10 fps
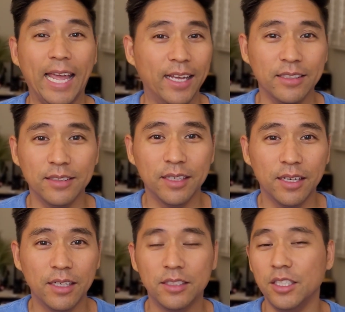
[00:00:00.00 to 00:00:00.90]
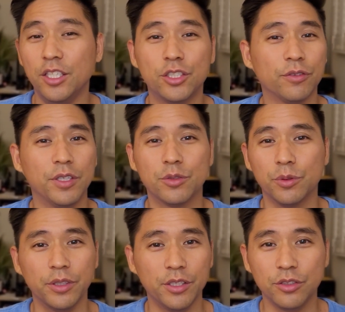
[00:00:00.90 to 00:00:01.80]
end to each of his
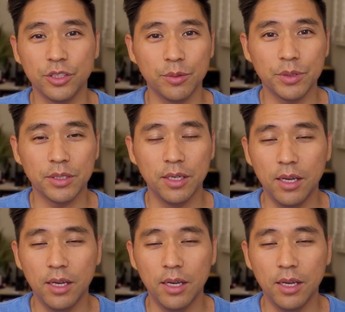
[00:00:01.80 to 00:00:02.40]
relationships.